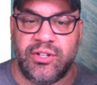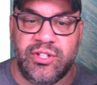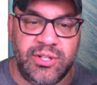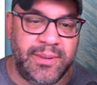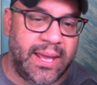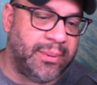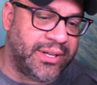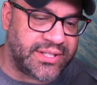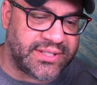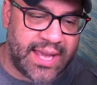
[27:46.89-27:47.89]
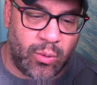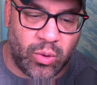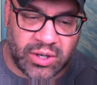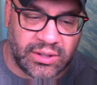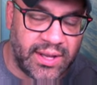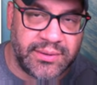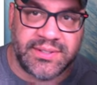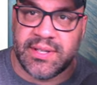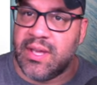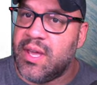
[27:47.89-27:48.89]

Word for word: You should be able to just get workloads